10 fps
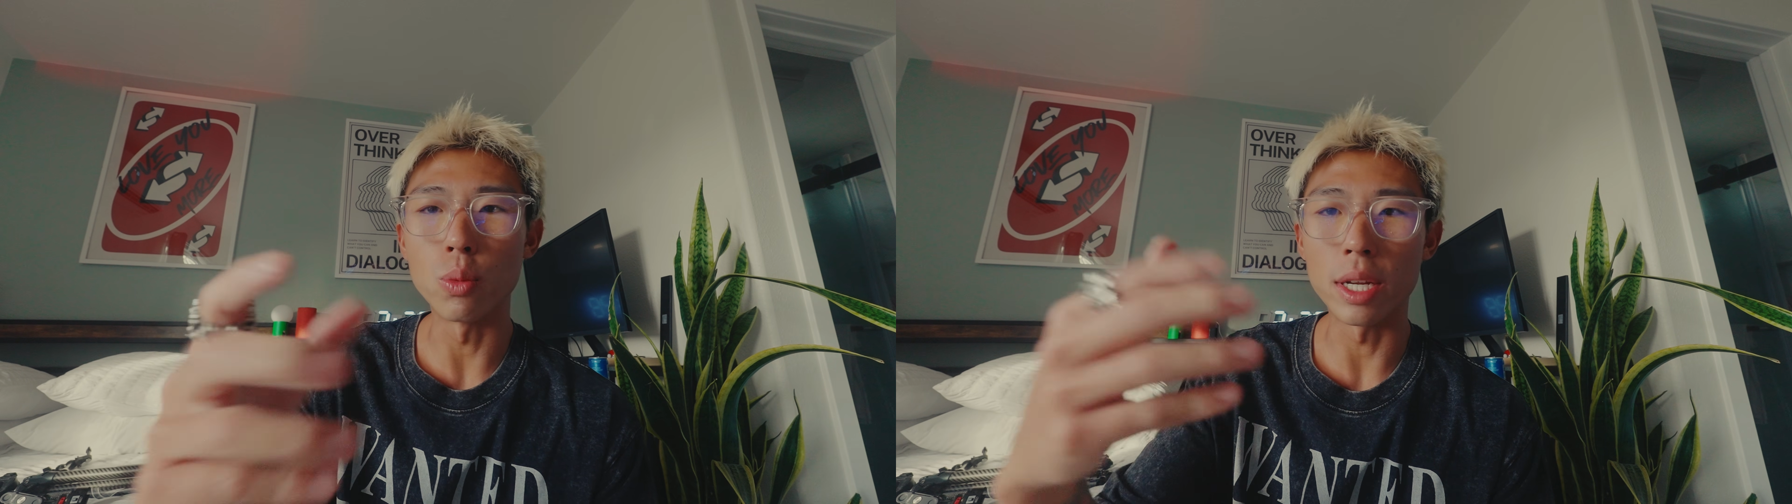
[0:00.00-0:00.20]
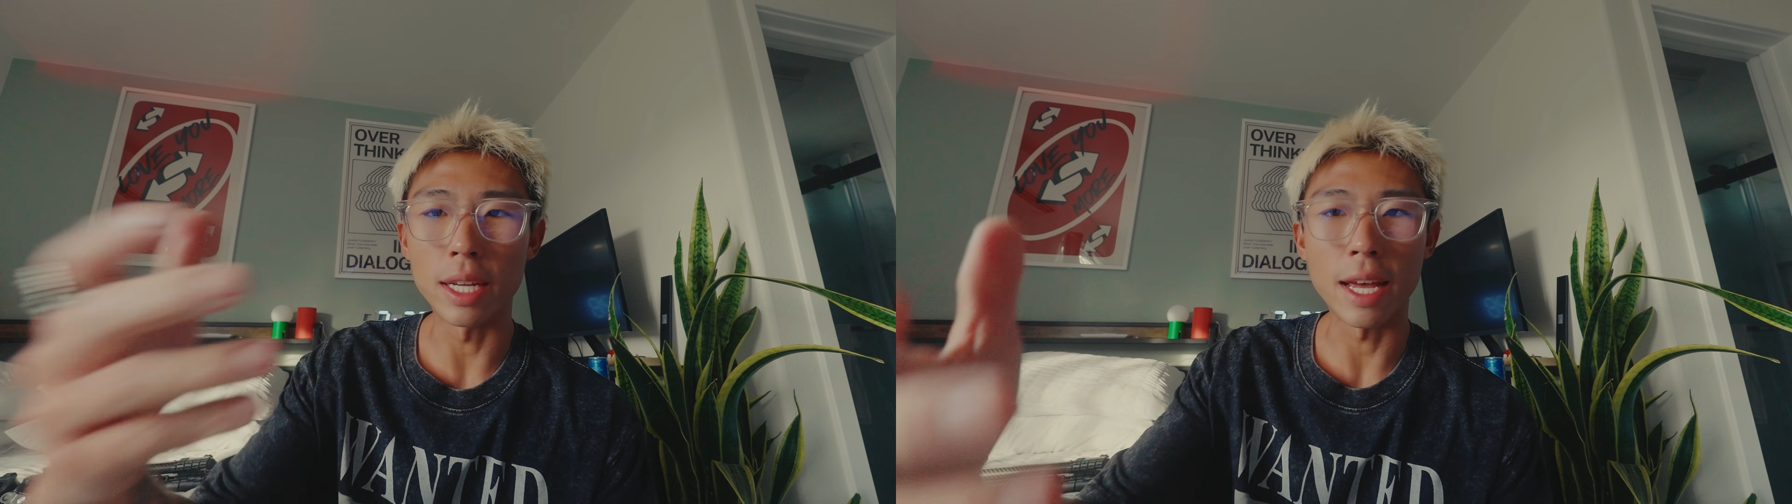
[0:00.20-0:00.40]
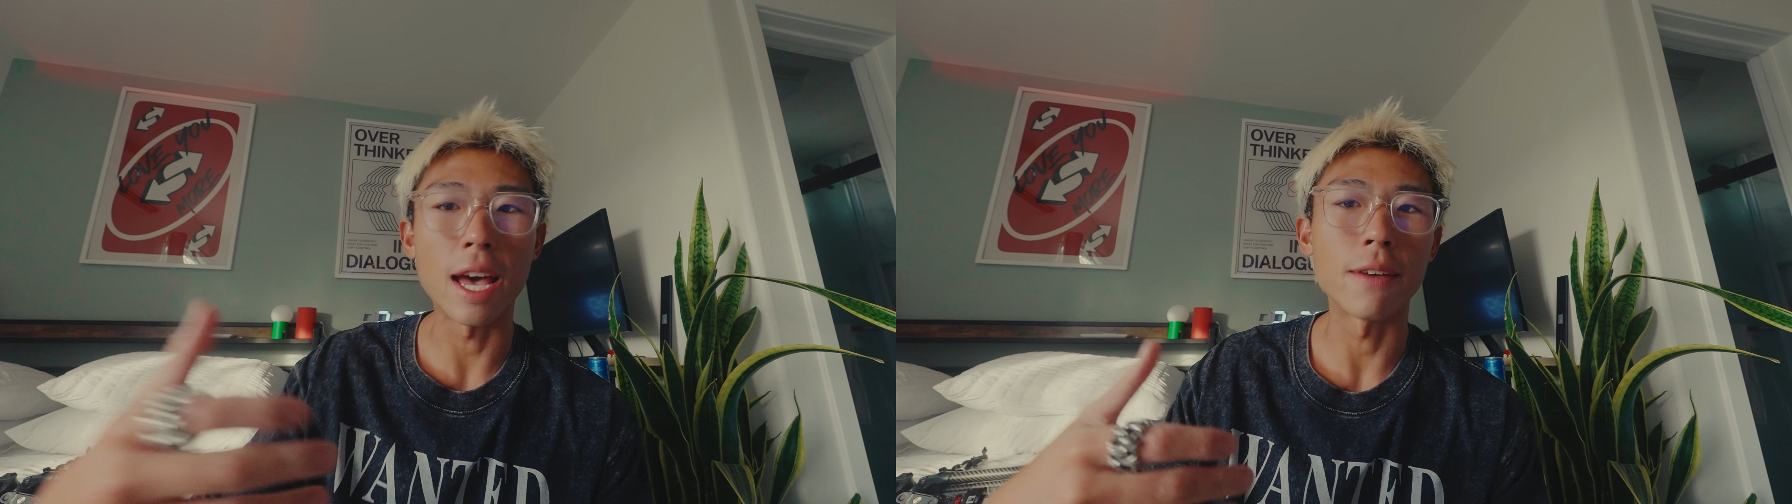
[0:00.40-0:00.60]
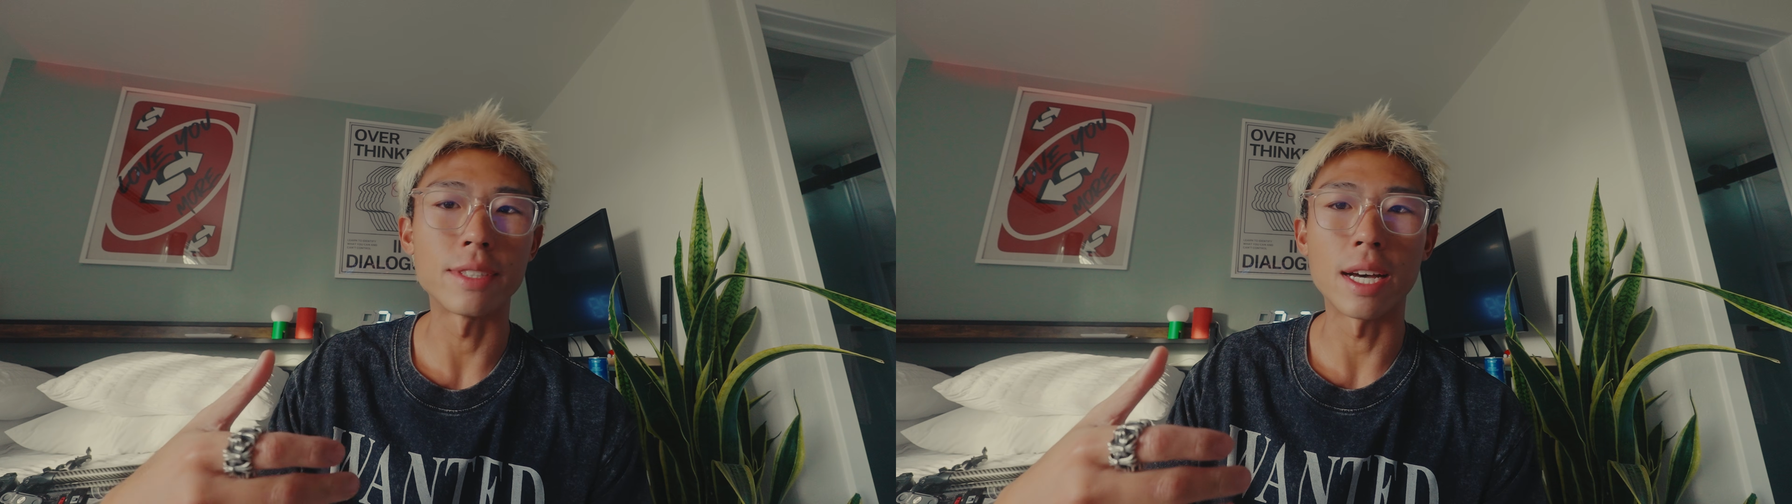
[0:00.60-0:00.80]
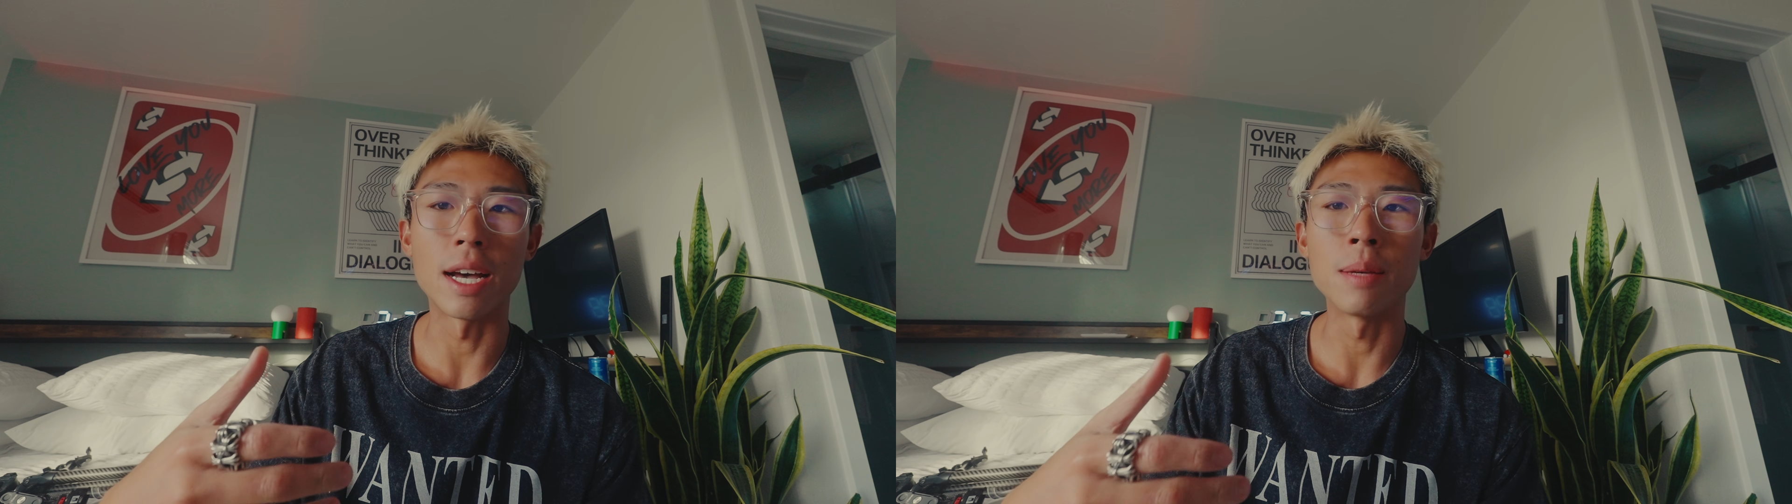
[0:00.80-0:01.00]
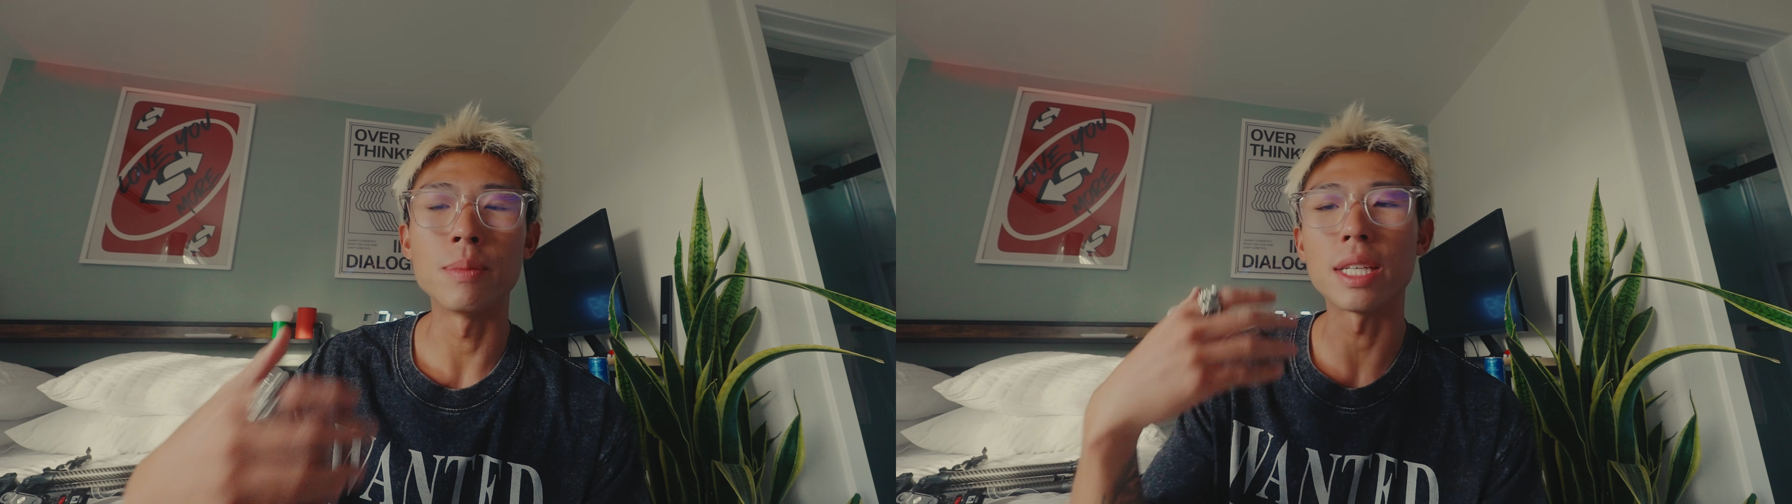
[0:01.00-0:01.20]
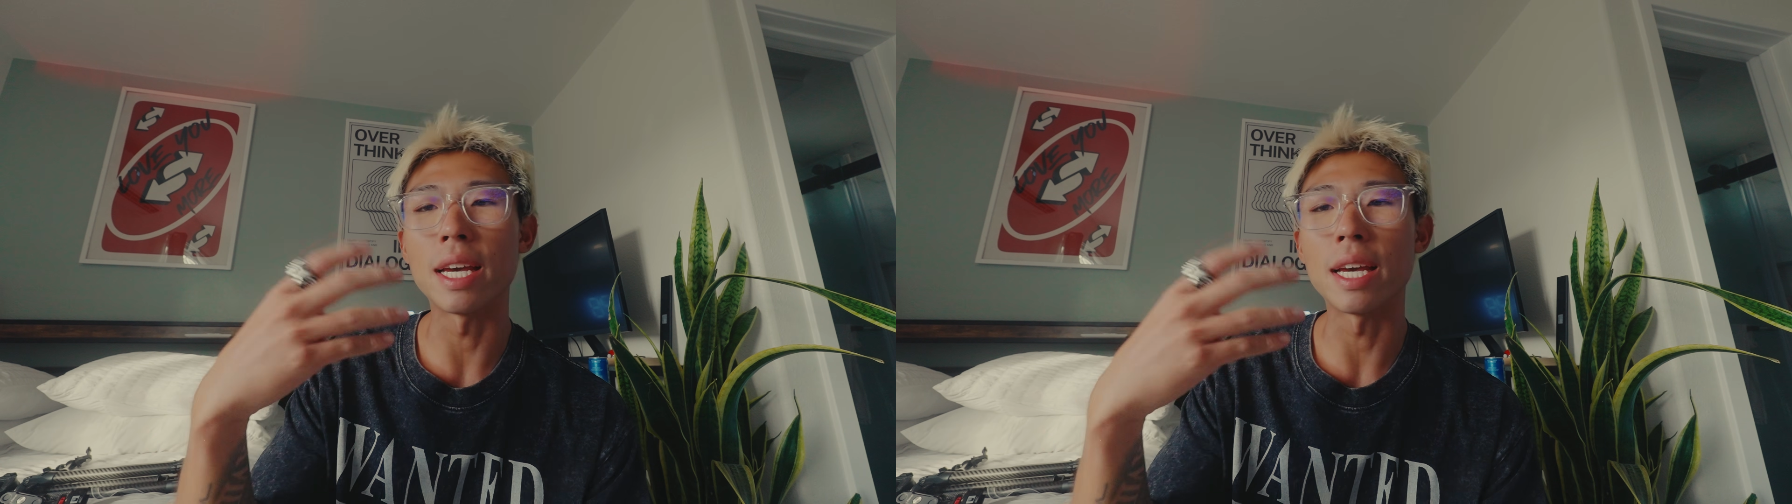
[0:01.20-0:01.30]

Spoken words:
1.5 times